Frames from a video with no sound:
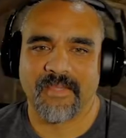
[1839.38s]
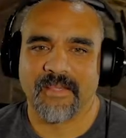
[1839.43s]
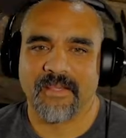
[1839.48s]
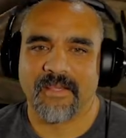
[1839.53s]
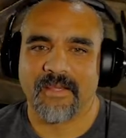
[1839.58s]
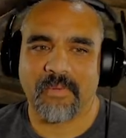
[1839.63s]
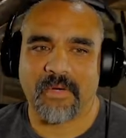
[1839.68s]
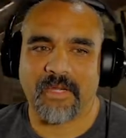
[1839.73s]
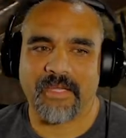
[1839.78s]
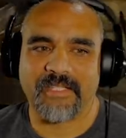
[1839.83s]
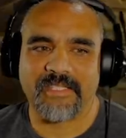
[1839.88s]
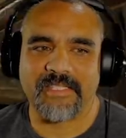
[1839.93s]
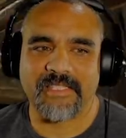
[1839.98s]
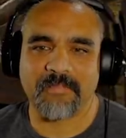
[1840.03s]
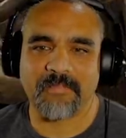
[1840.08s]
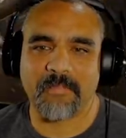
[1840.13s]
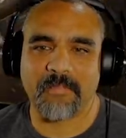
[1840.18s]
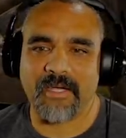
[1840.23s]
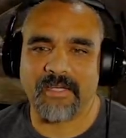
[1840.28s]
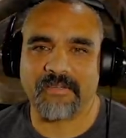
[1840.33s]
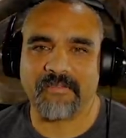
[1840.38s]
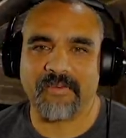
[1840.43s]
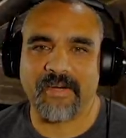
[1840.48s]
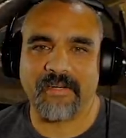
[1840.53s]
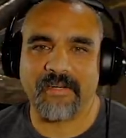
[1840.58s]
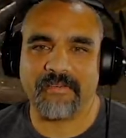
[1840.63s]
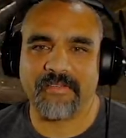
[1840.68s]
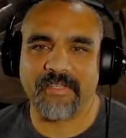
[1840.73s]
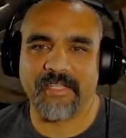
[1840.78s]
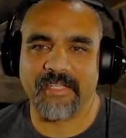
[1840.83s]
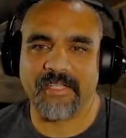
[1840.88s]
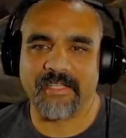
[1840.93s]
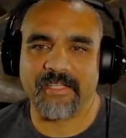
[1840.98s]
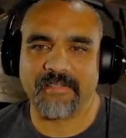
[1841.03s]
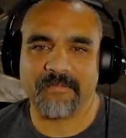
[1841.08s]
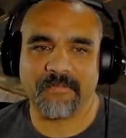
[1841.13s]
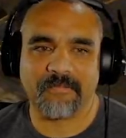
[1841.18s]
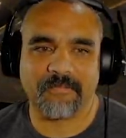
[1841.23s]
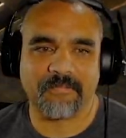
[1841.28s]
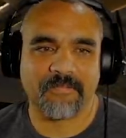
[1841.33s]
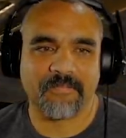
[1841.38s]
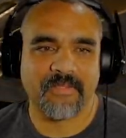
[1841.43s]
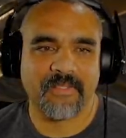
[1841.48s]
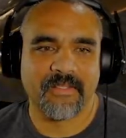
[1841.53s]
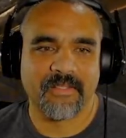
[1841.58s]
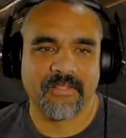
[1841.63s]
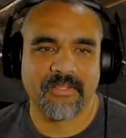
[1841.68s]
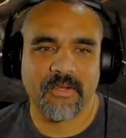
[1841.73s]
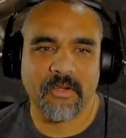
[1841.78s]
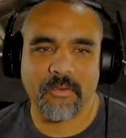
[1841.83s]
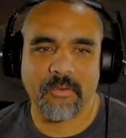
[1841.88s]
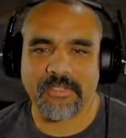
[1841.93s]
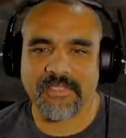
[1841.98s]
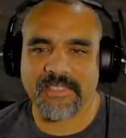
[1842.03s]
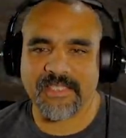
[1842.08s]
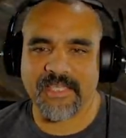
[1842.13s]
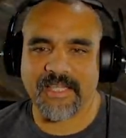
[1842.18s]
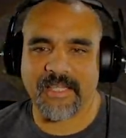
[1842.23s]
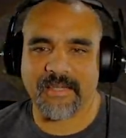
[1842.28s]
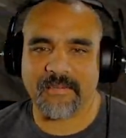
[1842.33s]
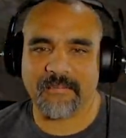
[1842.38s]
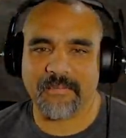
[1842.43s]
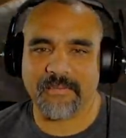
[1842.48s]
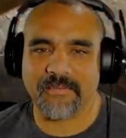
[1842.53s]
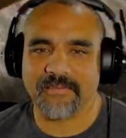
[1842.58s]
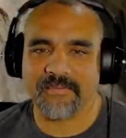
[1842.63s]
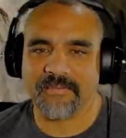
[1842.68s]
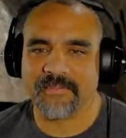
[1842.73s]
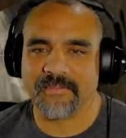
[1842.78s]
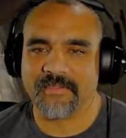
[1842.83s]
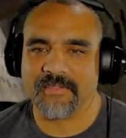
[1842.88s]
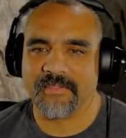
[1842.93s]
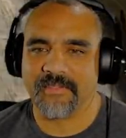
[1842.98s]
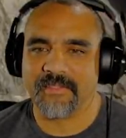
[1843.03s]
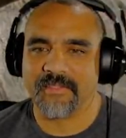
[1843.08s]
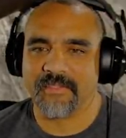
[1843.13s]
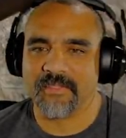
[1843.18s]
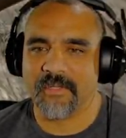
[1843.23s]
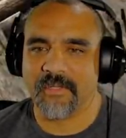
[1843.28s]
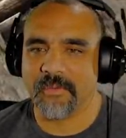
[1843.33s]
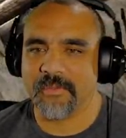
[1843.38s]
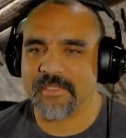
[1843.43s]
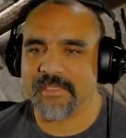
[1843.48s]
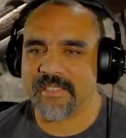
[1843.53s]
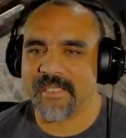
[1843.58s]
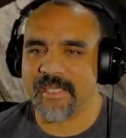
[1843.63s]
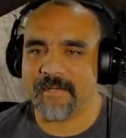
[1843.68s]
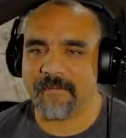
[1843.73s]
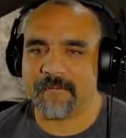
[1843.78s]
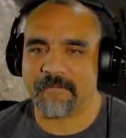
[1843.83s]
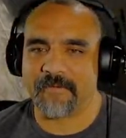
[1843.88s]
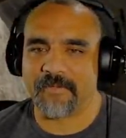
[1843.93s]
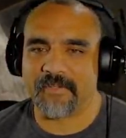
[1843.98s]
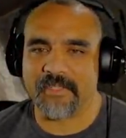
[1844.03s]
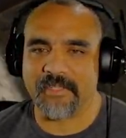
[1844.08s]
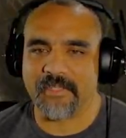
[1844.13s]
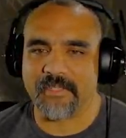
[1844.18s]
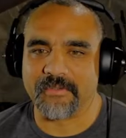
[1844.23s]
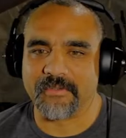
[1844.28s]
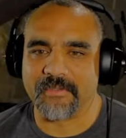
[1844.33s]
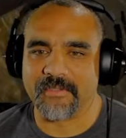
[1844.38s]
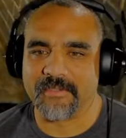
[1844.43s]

You probably just spawned right over here. No escape. No escape for you.